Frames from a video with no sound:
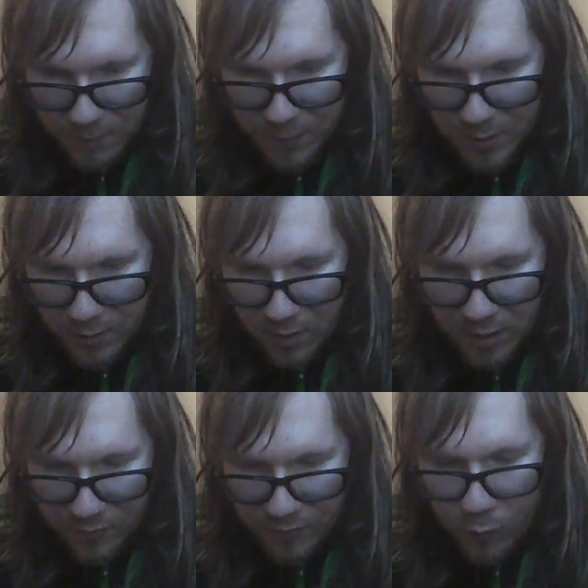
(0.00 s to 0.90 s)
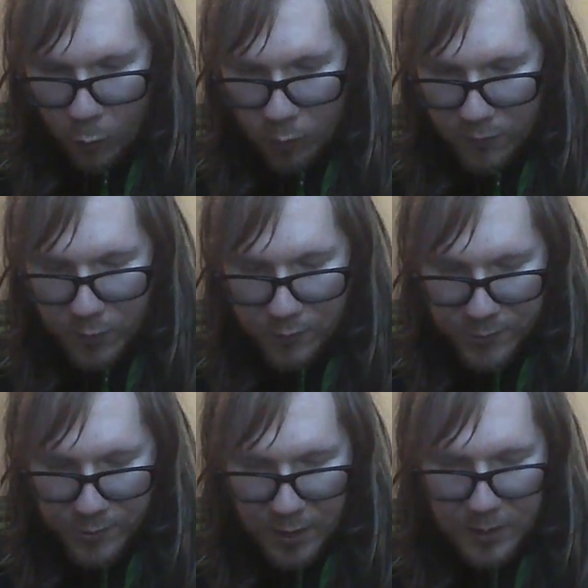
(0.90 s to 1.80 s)
But there are like 4 of
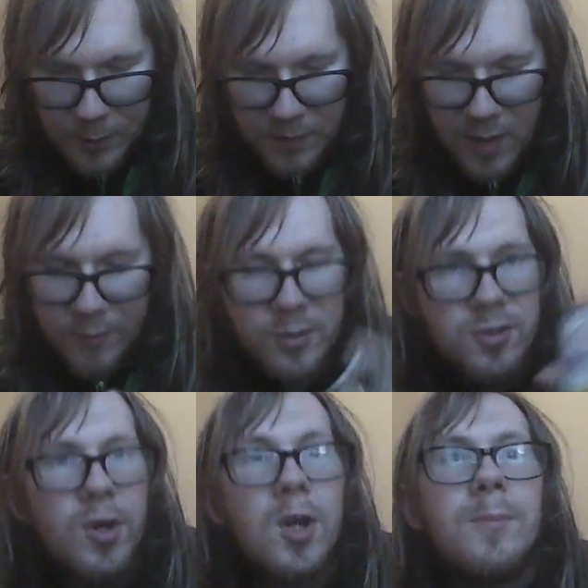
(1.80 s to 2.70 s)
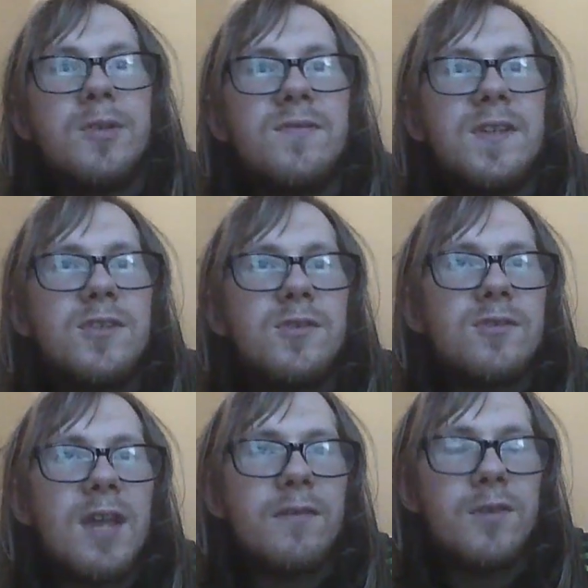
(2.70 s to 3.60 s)
those, and then we have Heaven's Charm, which
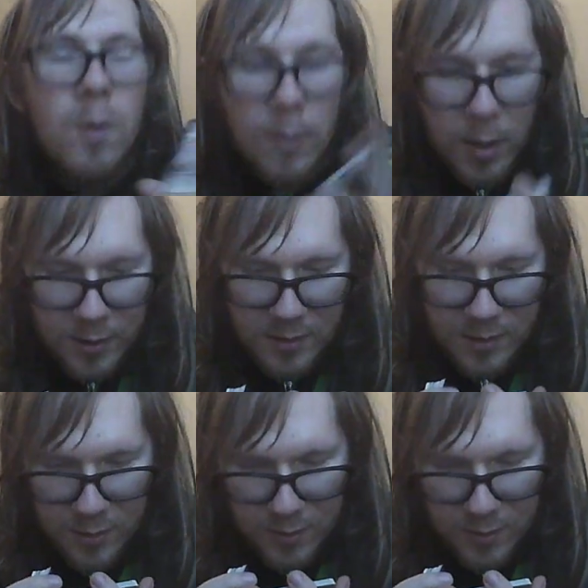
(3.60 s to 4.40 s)
features Angewomon.